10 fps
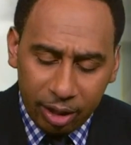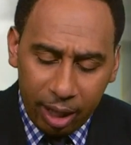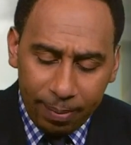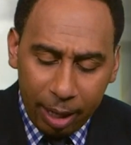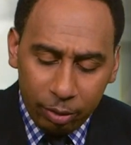
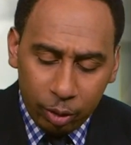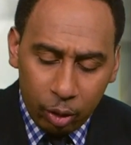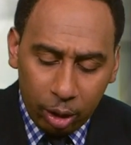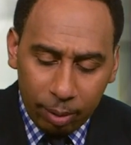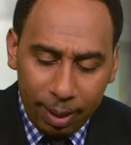came out, you was
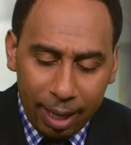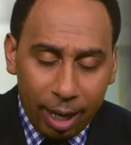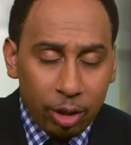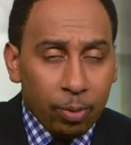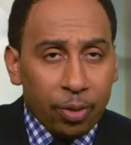talking about
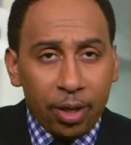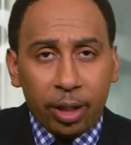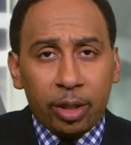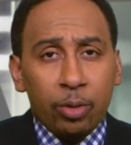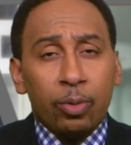how you were
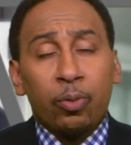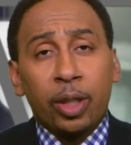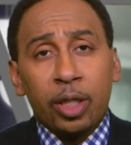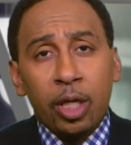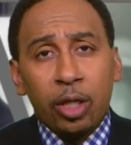thugging, you were
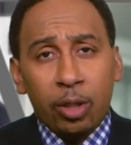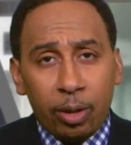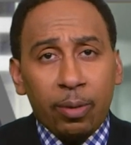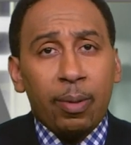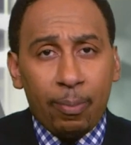really
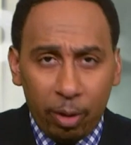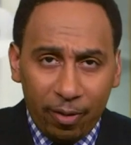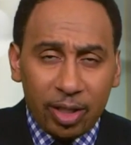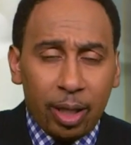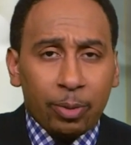motivation. I'm